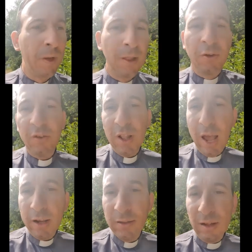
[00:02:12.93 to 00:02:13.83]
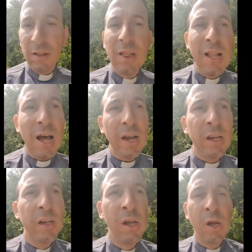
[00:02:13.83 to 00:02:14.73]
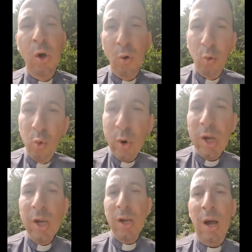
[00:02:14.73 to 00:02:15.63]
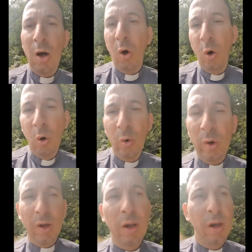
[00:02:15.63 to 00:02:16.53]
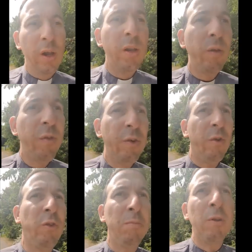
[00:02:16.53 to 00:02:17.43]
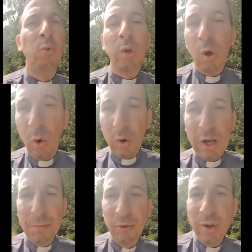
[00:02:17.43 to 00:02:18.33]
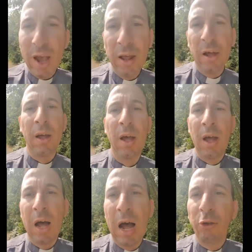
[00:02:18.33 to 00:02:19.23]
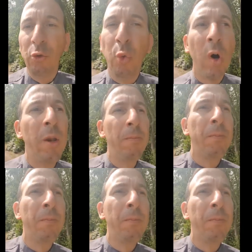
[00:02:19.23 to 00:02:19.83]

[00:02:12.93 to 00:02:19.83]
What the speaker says: Just like that line, we are all individuals, but we all come together as one